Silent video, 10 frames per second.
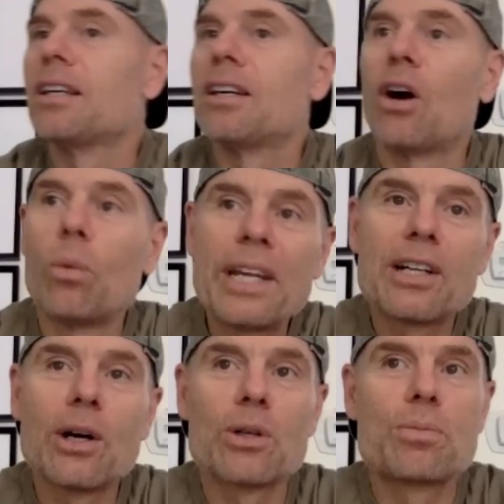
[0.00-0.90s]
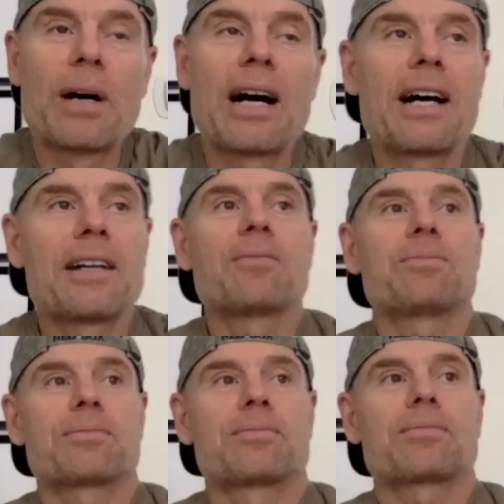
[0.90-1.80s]
A week goes by.
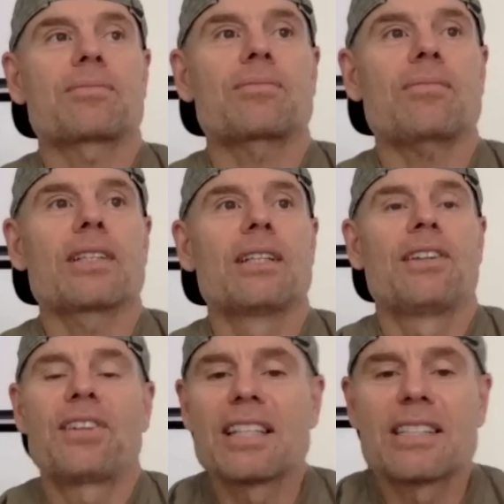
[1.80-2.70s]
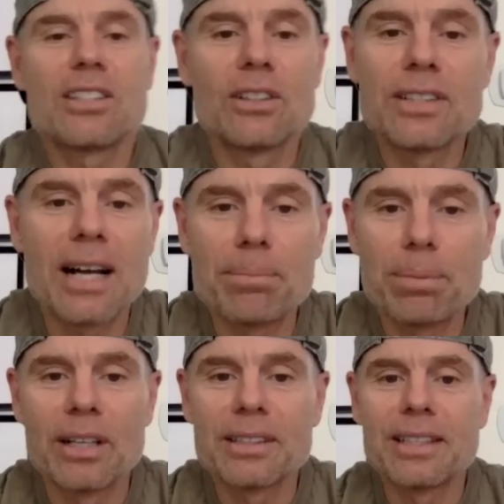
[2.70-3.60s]
The thing's still not
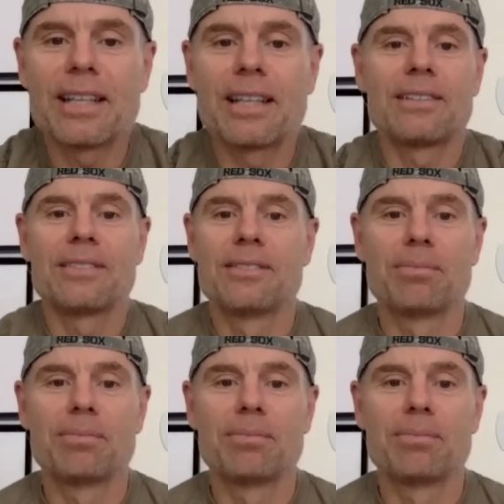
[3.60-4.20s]
plugged in.